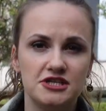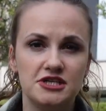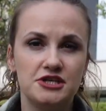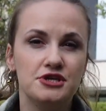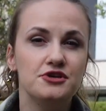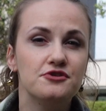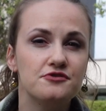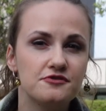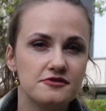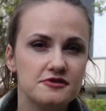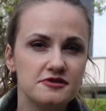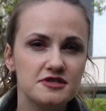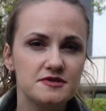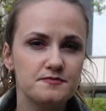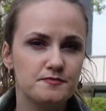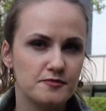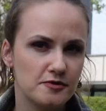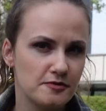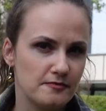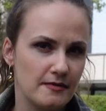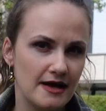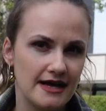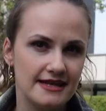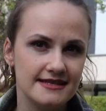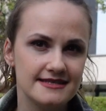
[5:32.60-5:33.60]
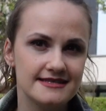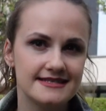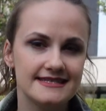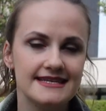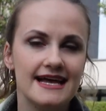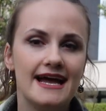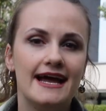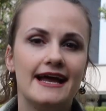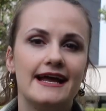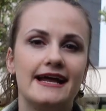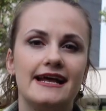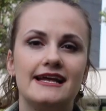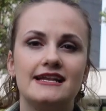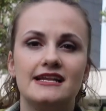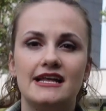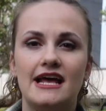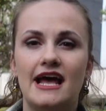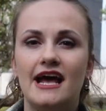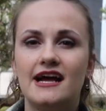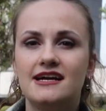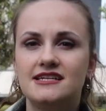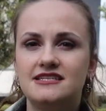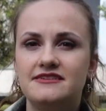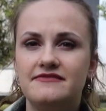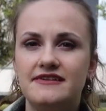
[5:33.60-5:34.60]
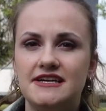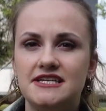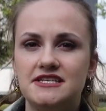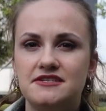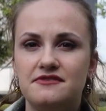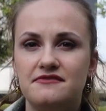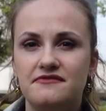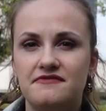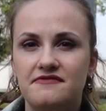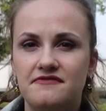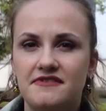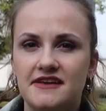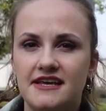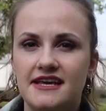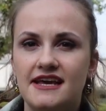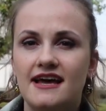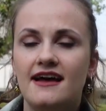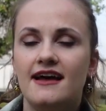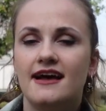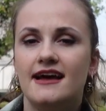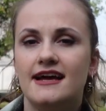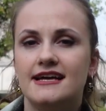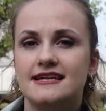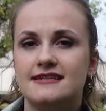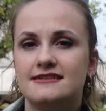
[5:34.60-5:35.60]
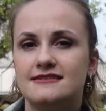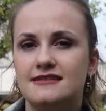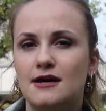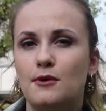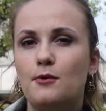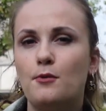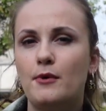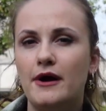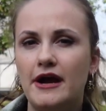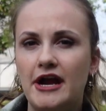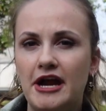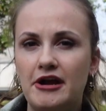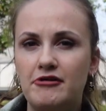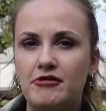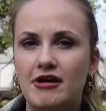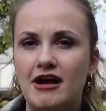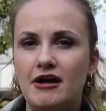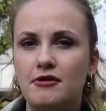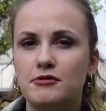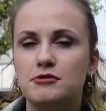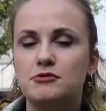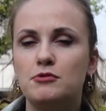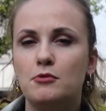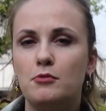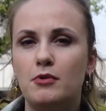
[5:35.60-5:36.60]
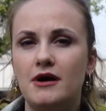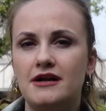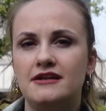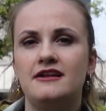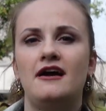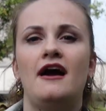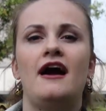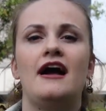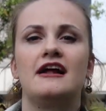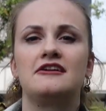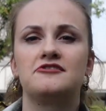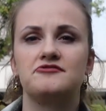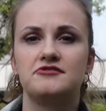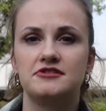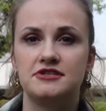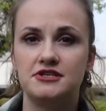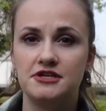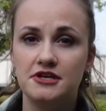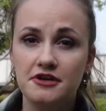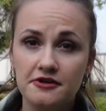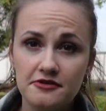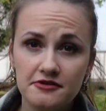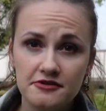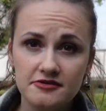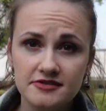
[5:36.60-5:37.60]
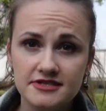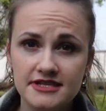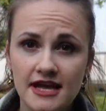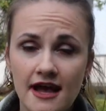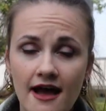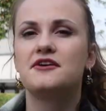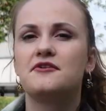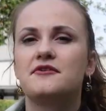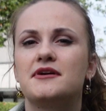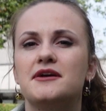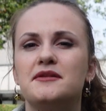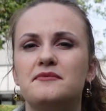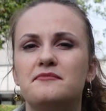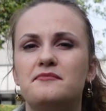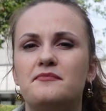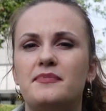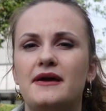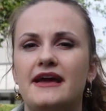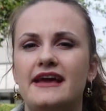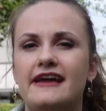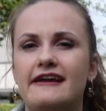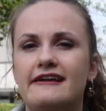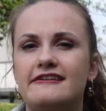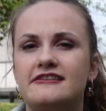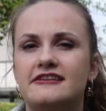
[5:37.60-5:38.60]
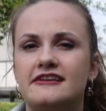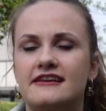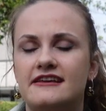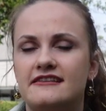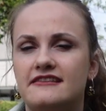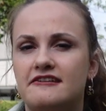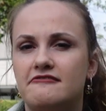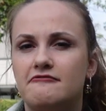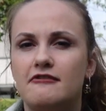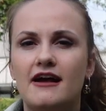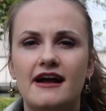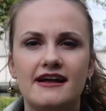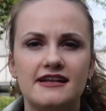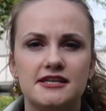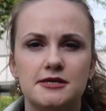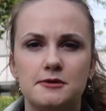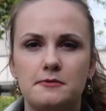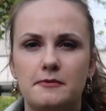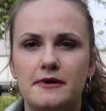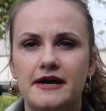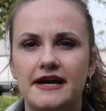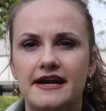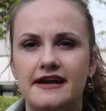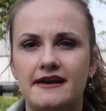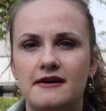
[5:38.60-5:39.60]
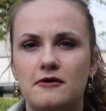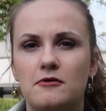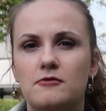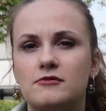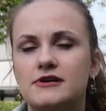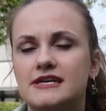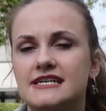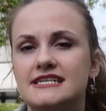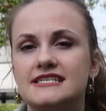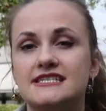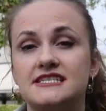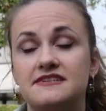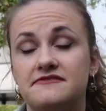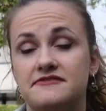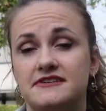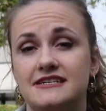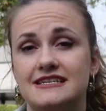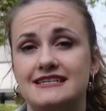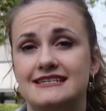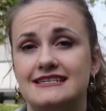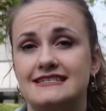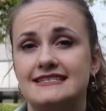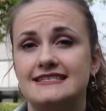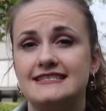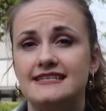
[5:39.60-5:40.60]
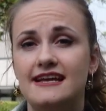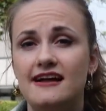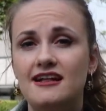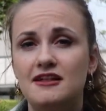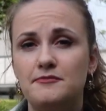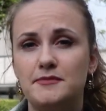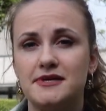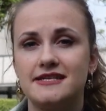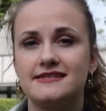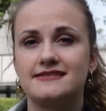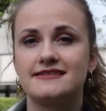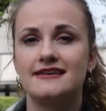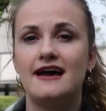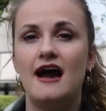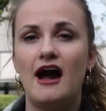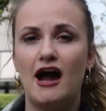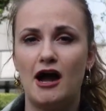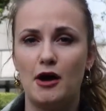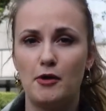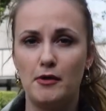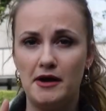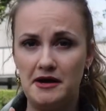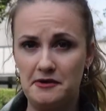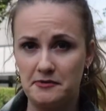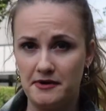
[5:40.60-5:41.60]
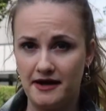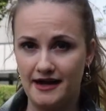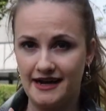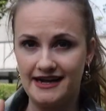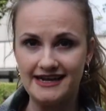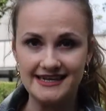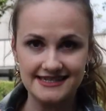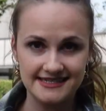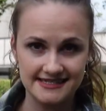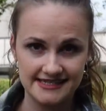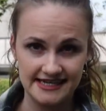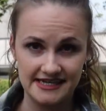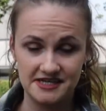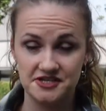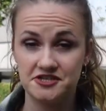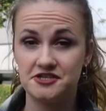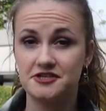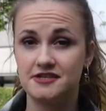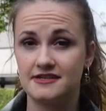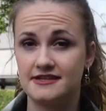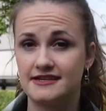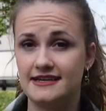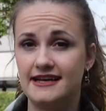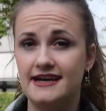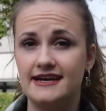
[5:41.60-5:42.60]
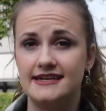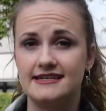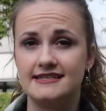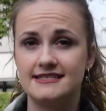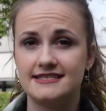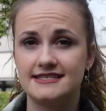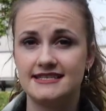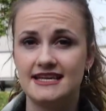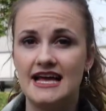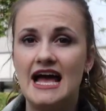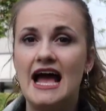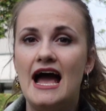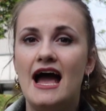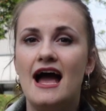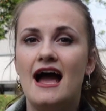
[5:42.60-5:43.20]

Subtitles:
euros per month, and the activation fee is somewhere around 100 euros. You can pay it either right away or in different installments. However, attention guys,